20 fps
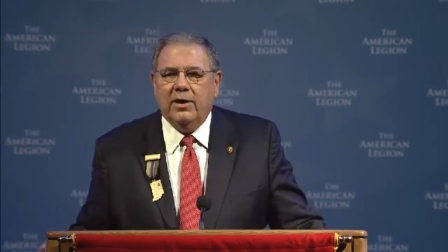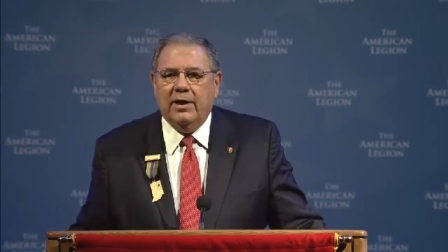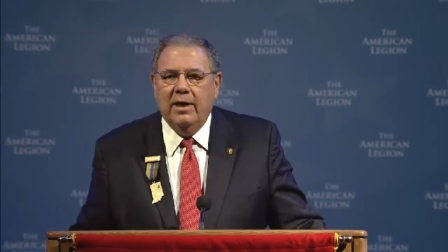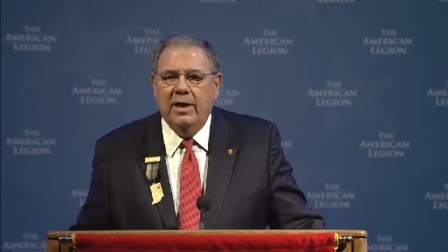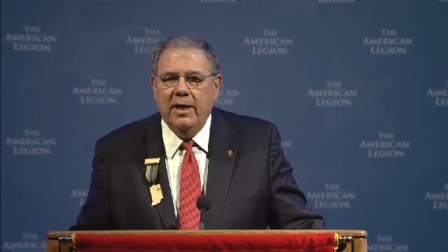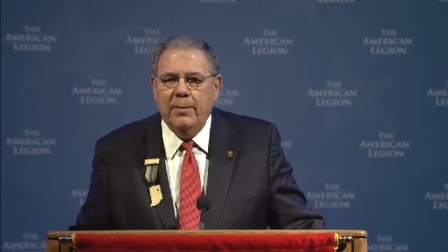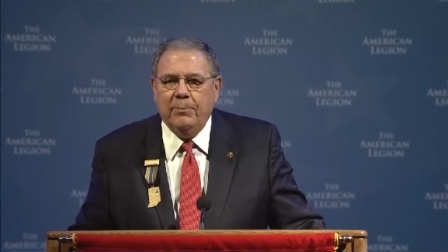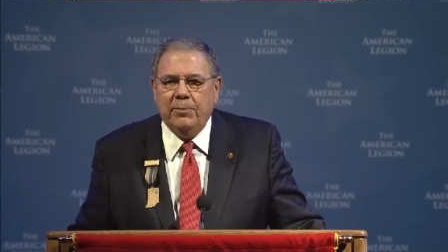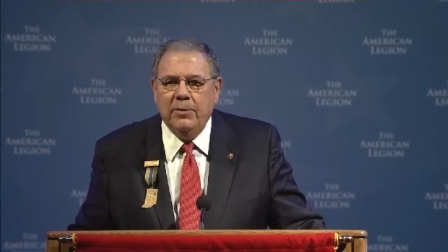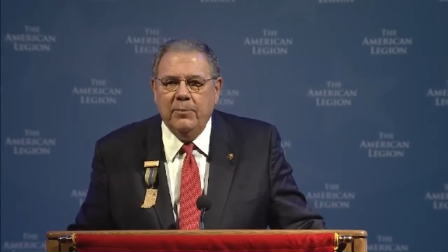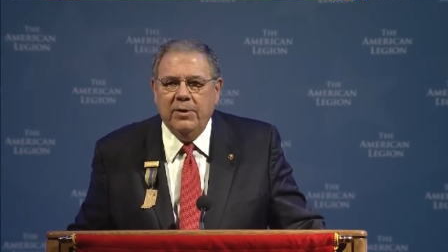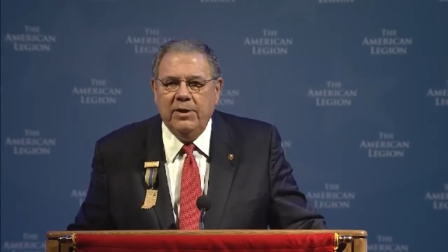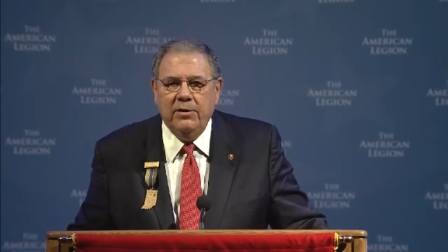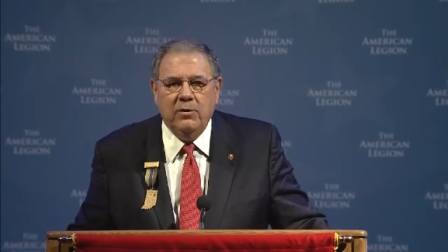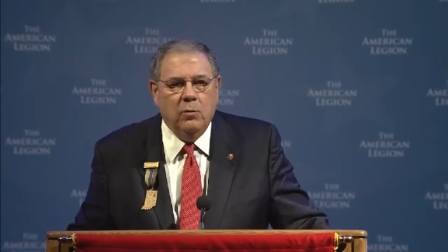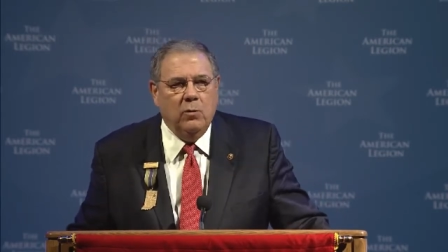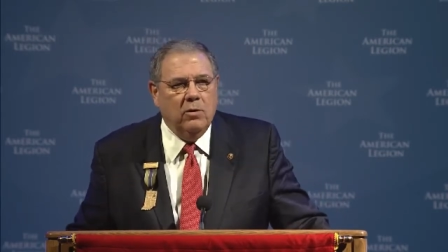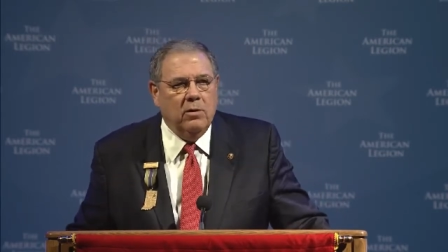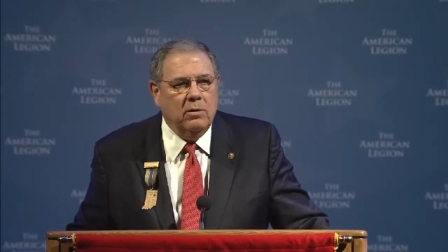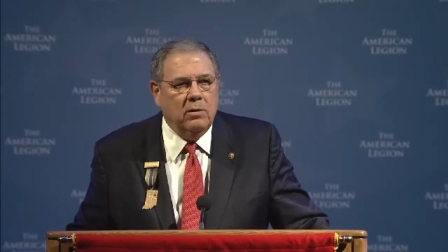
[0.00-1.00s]
compliment in
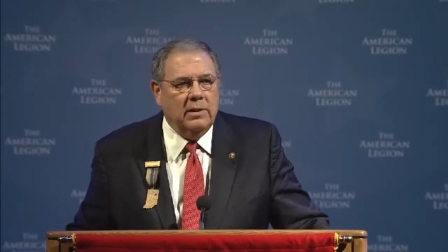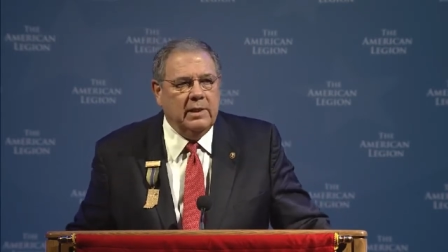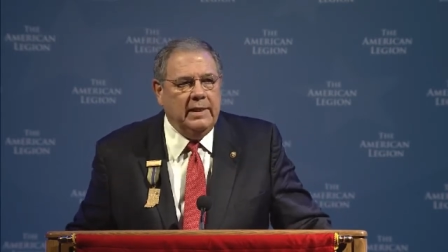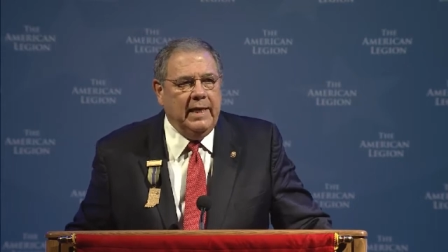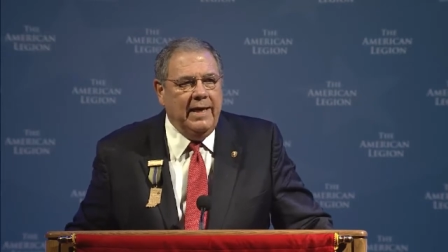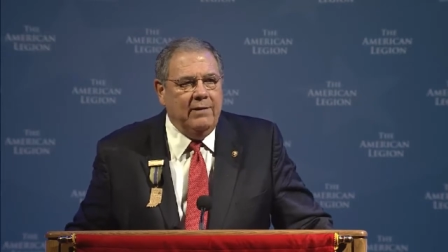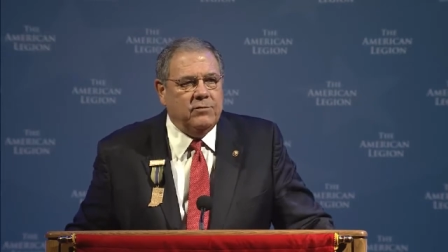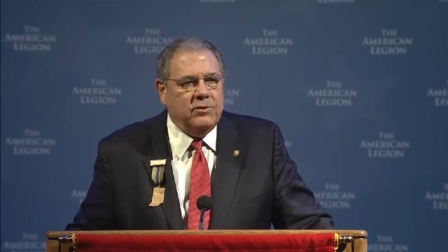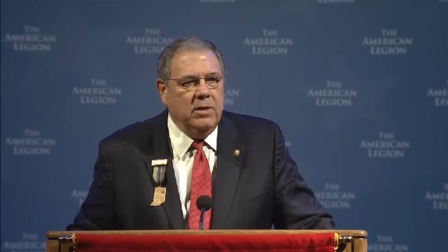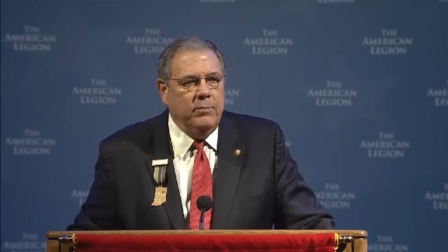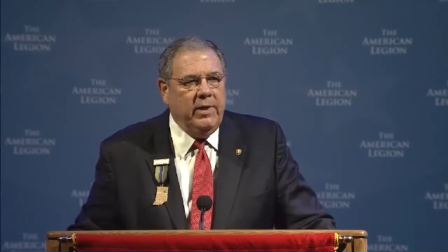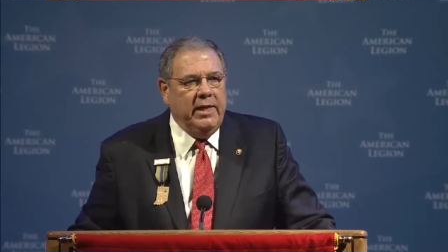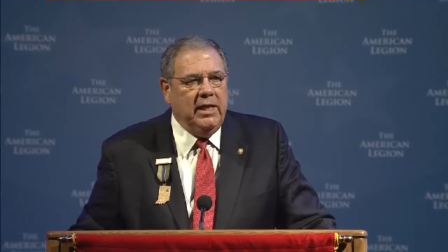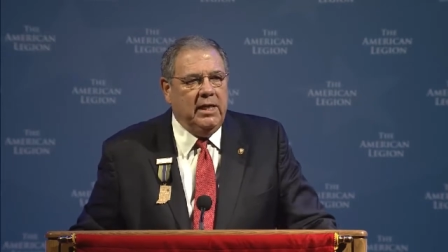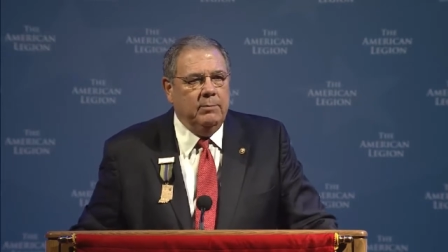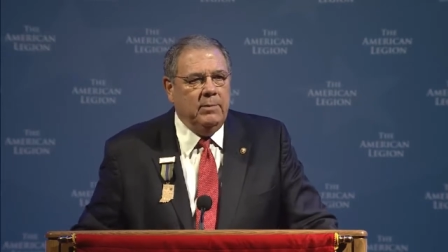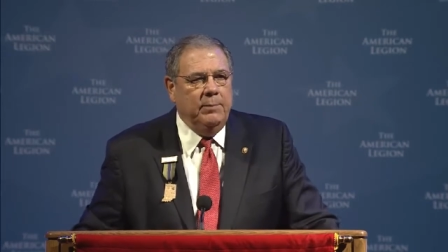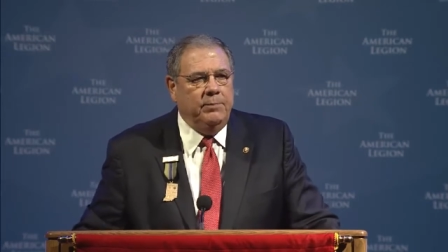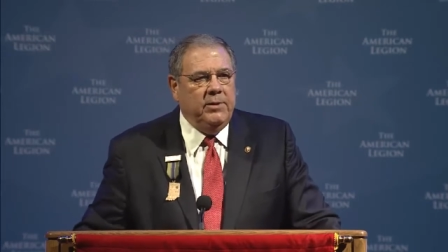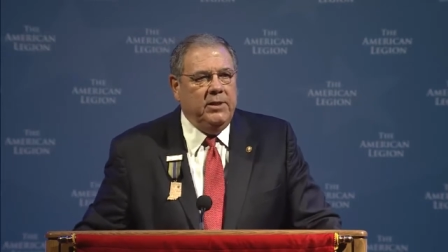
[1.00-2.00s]
the world than to have somebody
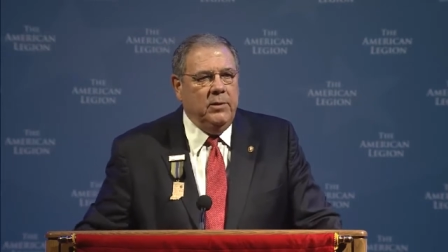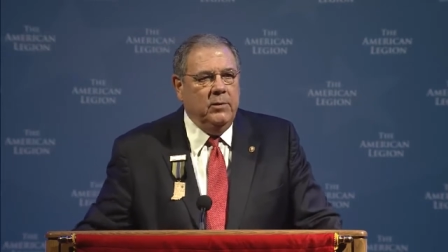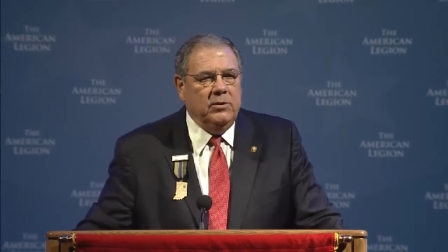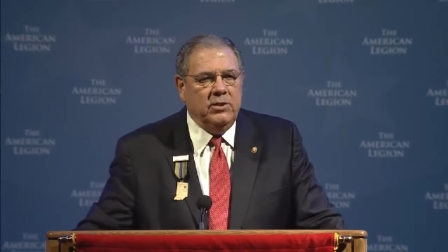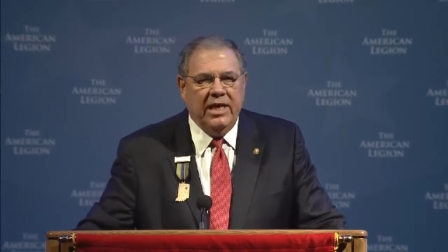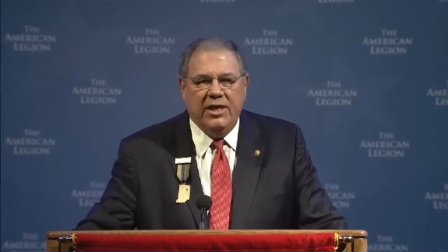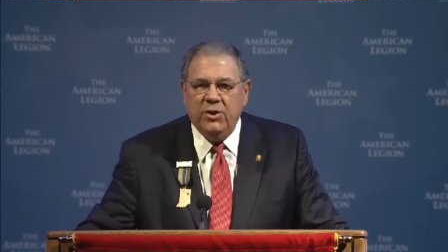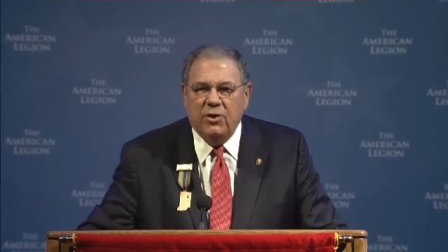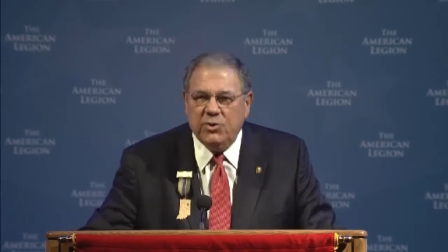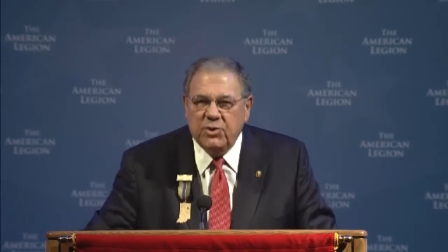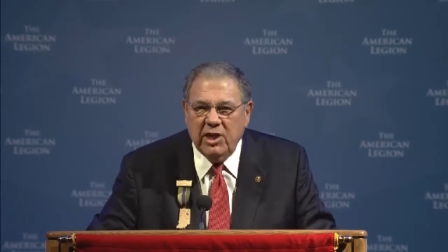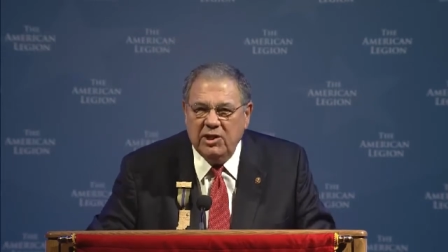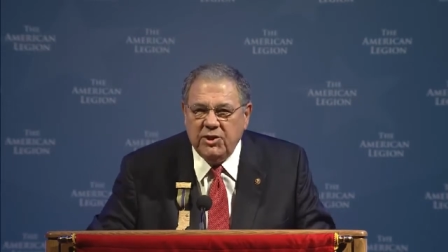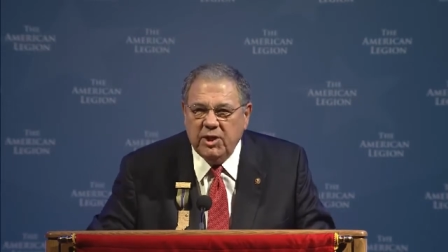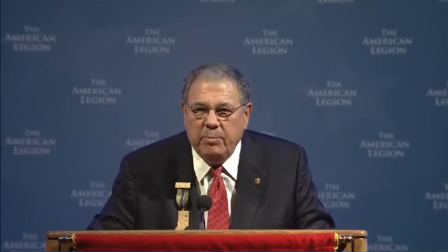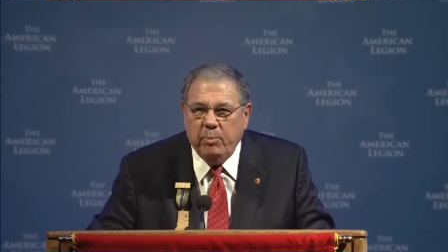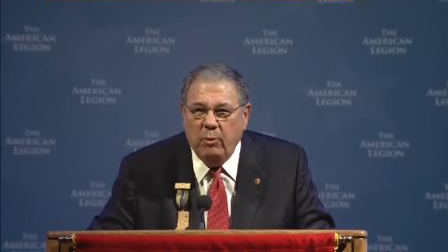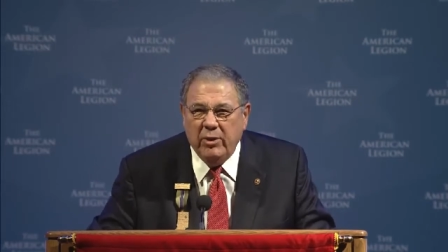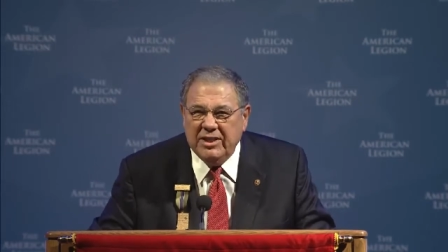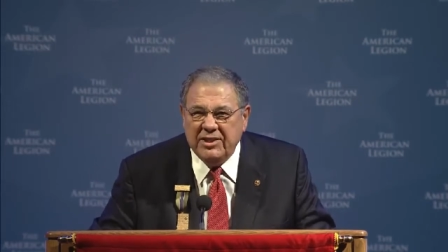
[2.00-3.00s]
come up to you and say, "You're such
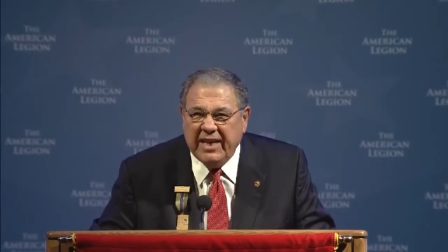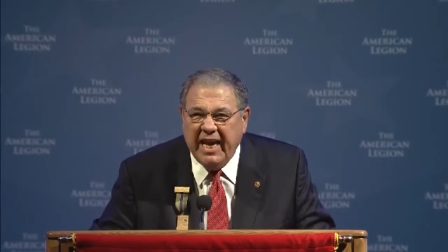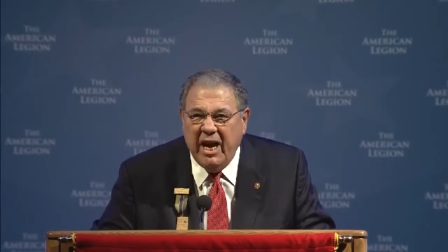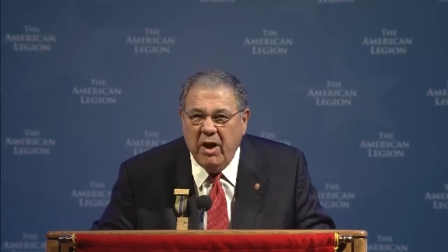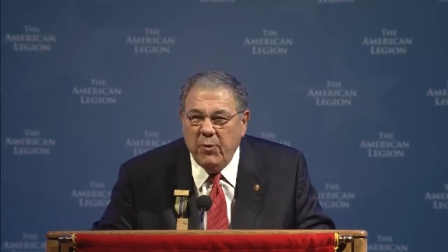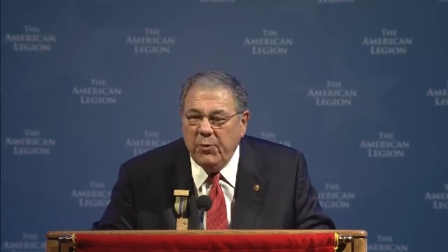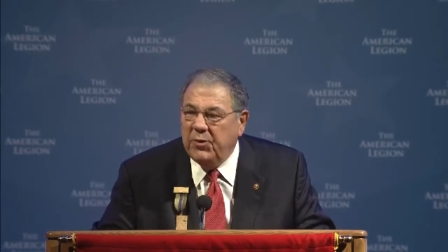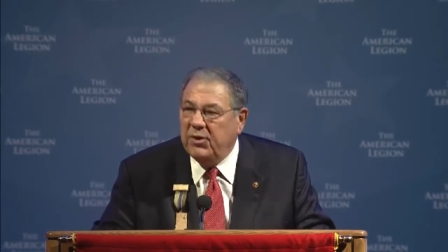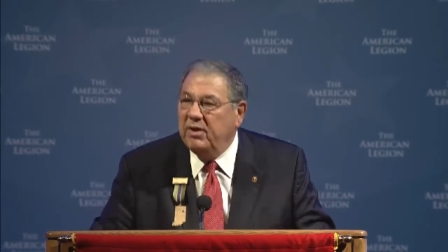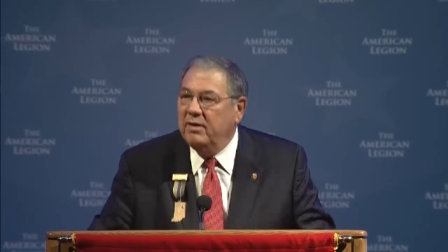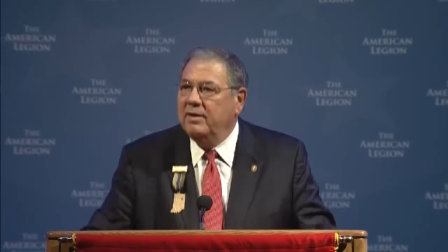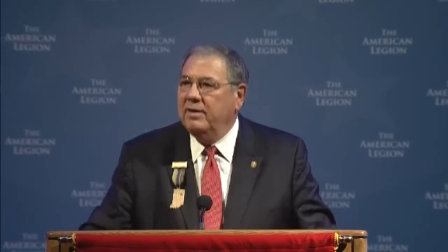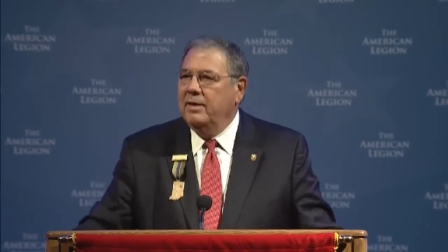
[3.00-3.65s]
a Boy Scout."